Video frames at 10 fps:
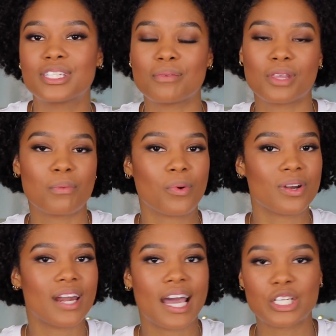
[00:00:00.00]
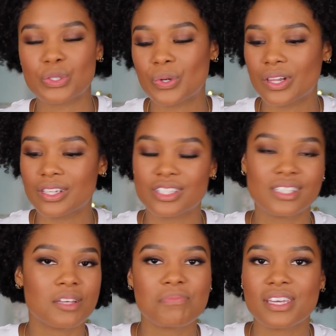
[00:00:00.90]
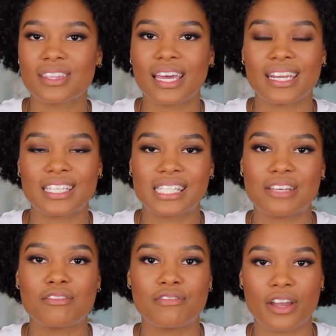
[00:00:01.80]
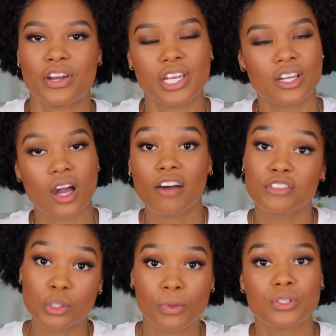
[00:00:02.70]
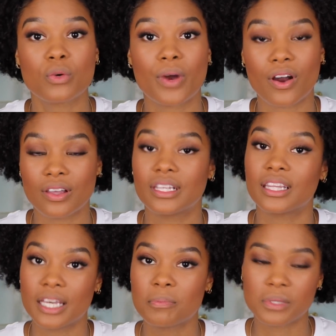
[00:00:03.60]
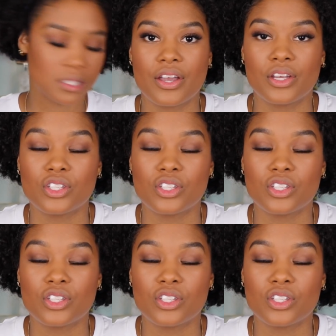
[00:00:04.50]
something more natural, and just something that is very comfortable to wear on the lips.